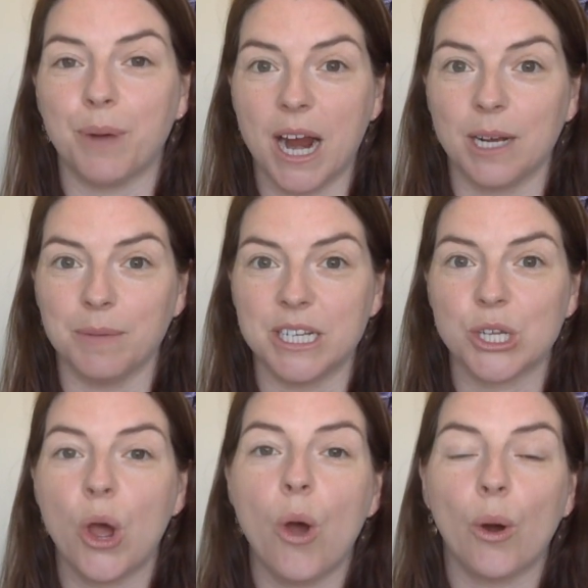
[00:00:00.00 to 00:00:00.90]
Parliament
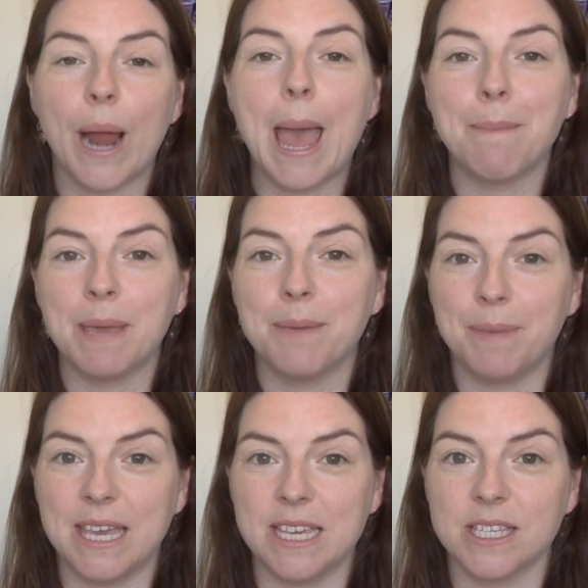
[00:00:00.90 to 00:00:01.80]
or
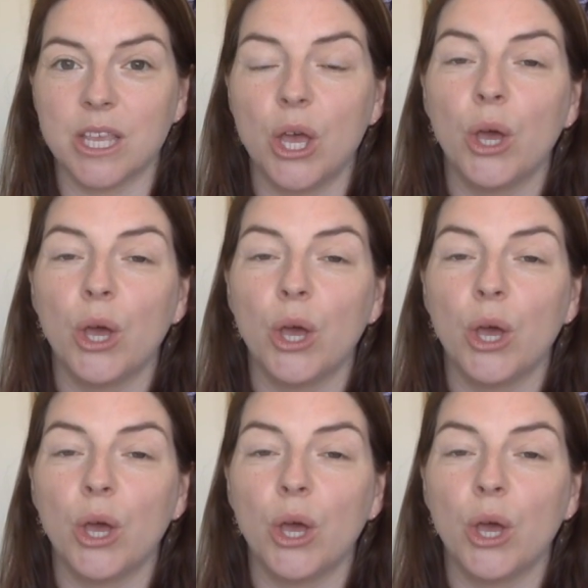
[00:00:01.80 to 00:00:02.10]
MEPs